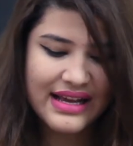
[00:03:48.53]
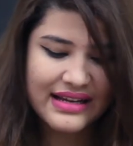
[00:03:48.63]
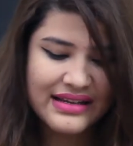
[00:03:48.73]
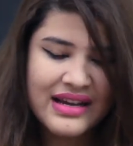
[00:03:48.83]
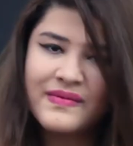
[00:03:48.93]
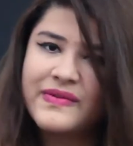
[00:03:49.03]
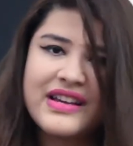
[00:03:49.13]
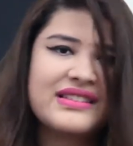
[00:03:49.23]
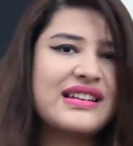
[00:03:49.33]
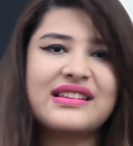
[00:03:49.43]
And
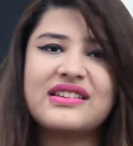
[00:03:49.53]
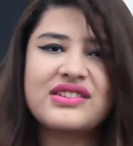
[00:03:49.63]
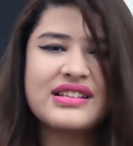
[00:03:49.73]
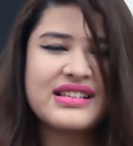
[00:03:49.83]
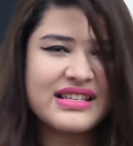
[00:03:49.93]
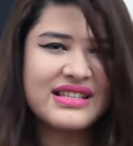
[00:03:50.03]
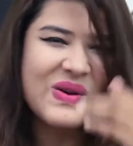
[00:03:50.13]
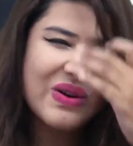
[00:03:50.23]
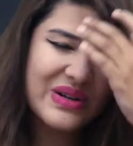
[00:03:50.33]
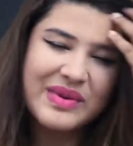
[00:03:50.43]
Forest Essentials is
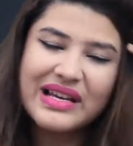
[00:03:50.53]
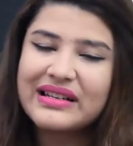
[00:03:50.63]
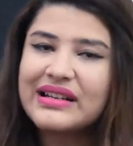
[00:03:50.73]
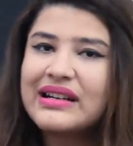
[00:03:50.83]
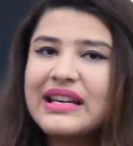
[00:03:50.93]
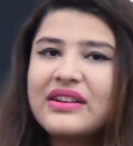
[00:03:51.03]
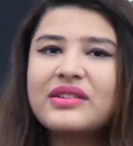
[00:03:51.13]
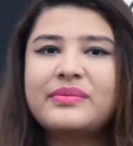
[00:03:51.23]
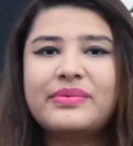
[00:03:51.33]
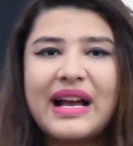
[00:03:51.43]
known to be a really
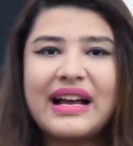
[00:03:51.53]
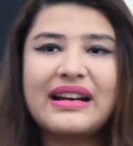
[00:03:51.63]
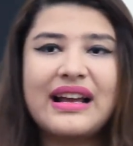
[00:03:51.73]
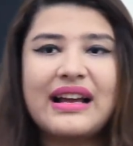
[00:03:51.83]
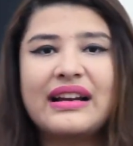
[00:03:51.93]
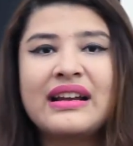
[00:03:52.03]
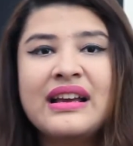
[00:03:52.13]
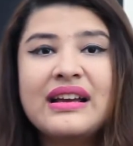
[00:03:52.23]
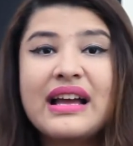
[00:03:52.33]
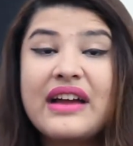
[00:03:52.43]
good brand and
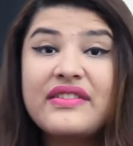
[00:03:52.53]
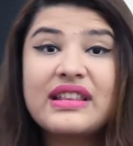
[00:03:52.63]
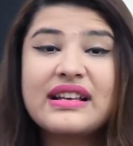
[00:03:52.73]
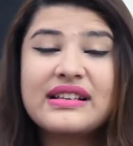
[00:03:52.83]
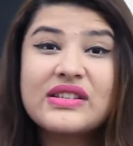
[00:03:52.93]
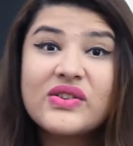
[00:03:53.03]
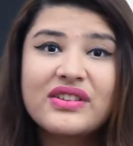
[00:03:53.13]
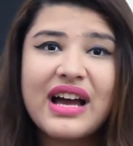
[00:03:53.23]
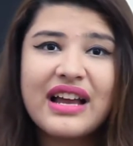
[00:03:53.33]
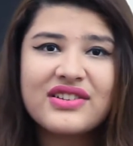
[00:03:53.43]
everything is so
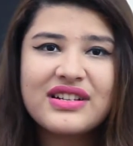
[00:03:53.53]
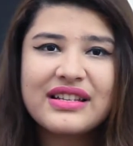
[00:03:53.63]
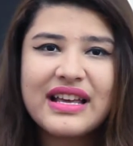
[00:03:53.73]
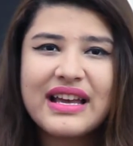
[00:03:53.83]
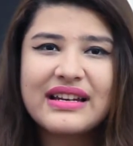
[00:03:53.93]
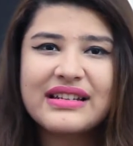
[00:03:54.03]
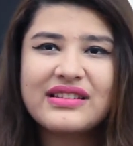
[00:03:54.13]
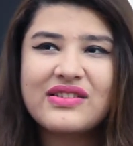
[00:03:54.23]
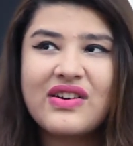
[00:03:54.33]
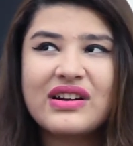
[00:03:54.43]
natural there.
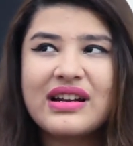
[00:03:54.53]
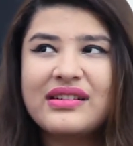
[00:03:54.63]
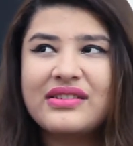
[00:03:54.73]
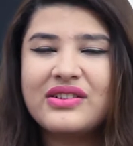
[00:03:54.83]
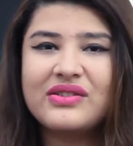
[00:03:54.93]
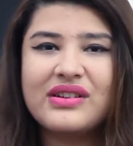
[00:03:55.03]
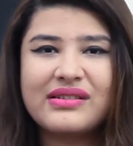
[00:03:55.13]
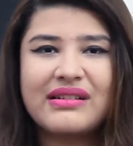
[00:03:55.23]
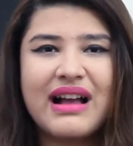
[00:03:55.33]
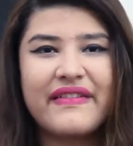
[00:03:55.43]
It's not, you know,
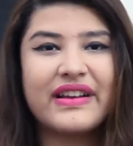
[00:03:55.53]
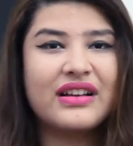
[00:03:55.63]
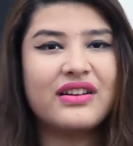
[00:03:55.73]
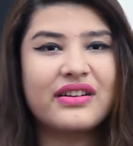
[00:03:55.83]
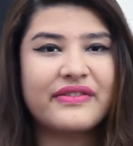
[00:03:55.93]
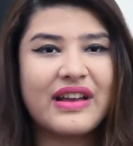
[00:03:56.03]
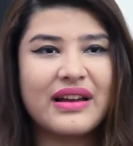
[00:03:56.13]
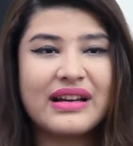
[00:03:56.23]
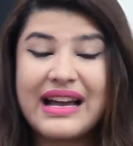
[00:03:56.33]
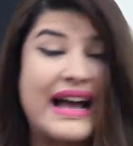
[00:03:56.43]
having a lot of
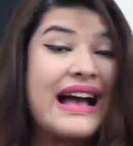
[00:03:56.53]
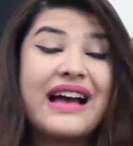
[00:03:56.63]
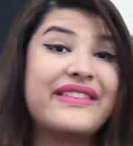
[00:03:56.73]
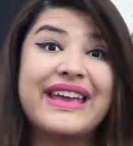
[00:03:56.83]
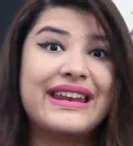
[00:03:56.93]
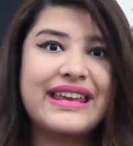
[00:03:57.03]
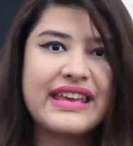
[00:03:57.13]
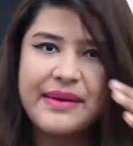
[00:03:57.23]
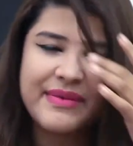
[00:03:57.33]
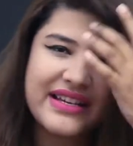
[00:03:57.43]
having any
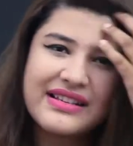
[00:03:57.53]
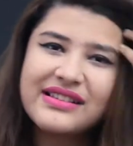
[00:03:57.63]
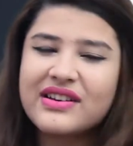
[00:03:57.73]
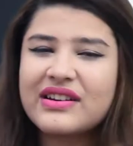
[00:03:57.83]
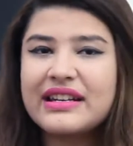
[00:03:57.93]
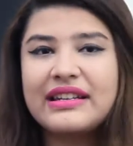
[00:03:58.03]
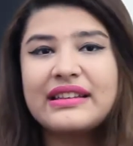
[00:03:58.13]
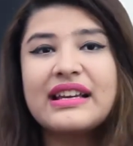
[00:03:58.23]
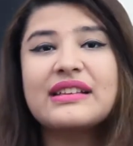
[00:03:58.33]
chemicals or anything.